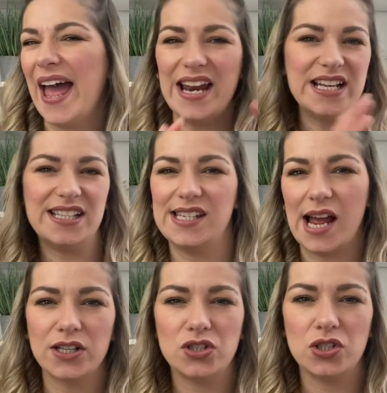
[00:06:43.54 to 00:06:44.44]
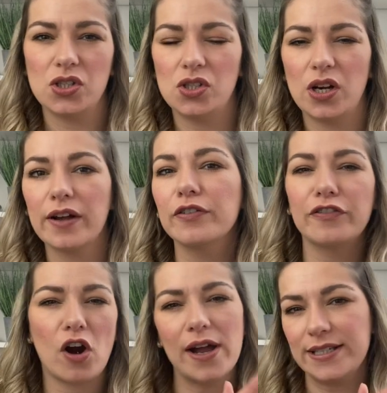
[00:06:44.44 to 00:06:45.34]
hen and stag do like
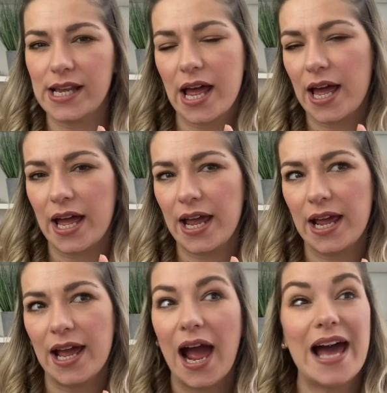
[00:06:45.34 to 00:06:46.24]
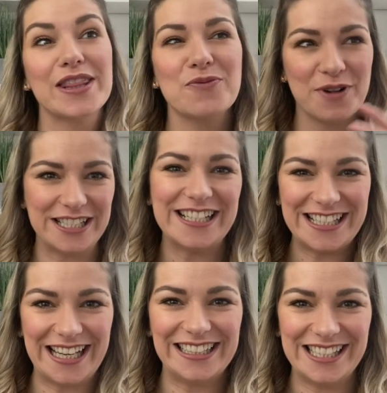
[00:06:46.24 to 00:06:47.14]
Friday and then wedding
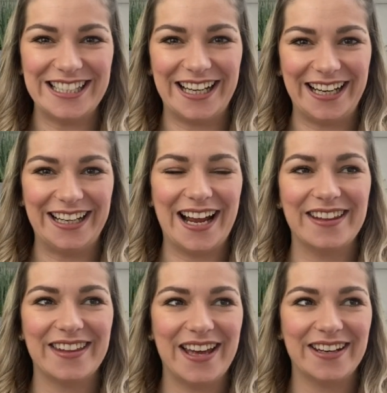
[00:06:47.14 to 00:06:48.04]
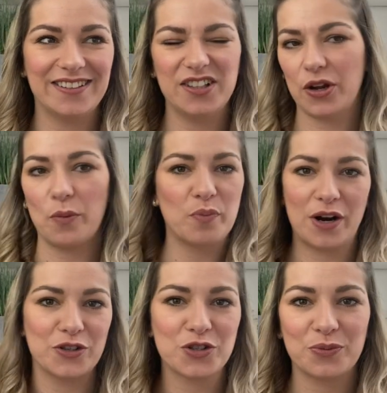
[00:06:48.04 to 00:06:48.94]
Saturday and then, you know, a
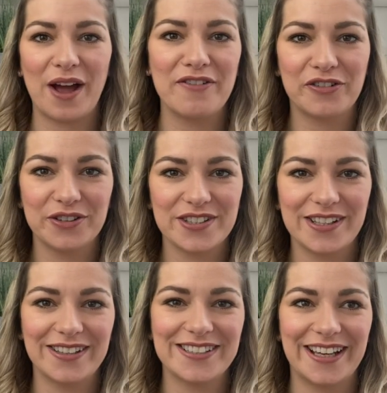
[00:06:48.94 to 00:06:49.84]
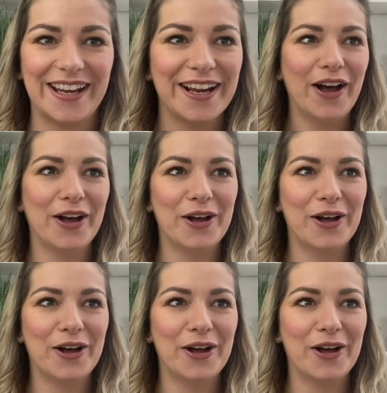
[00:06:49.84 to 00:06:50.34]
brunch or whatever on Sunday.